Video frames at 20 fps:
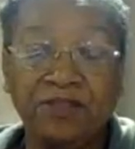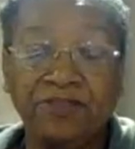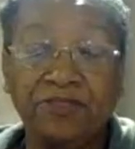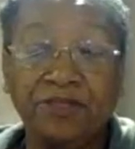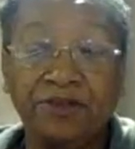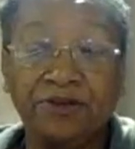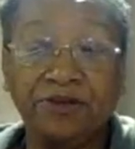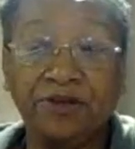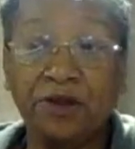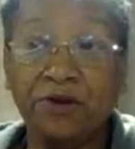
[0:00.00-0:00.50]

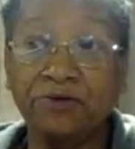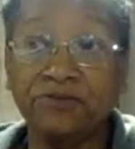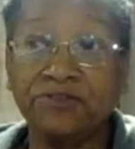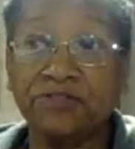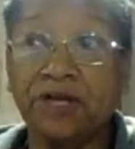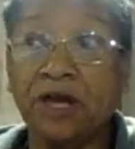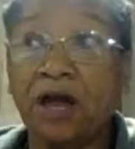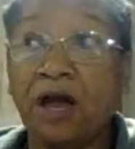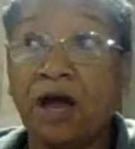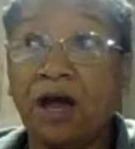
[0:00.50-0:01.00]
The nurse
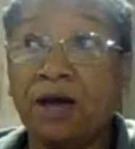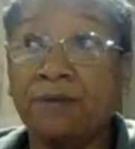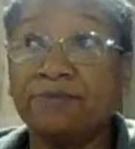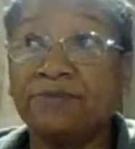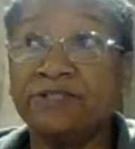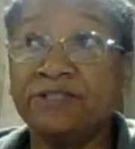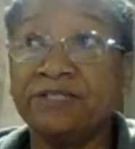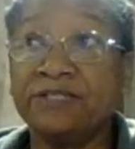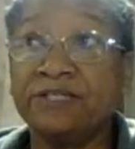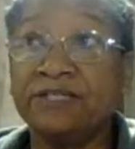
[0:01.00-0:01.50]

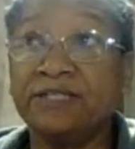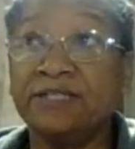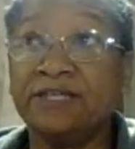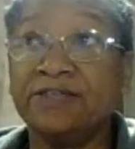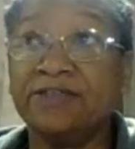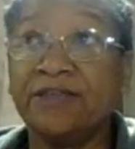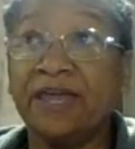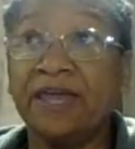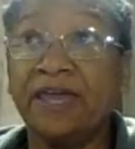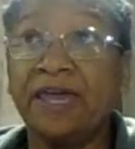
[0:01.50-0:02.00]
comes in
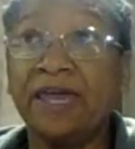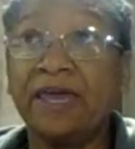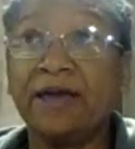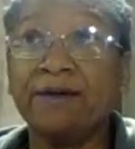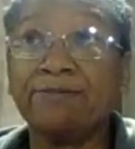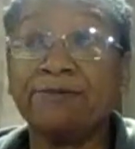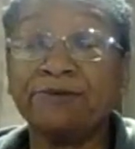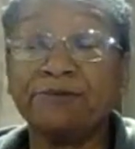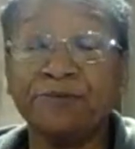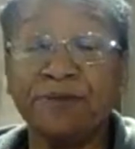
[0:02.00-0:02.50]
and they
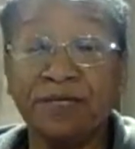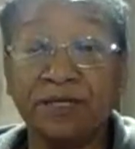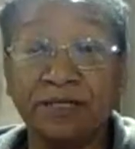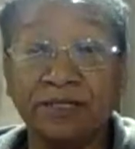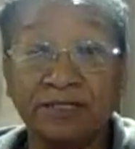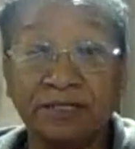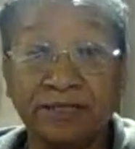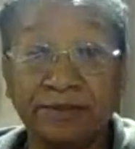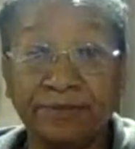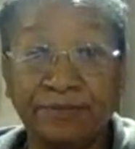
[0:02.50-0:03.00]
helps me a
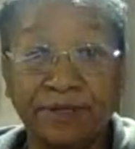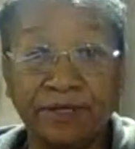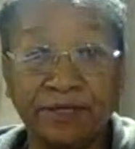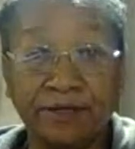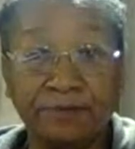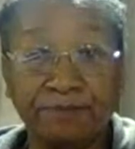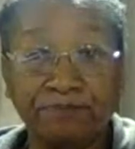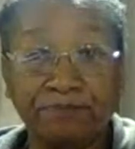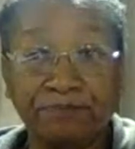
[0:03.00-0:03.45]
little bit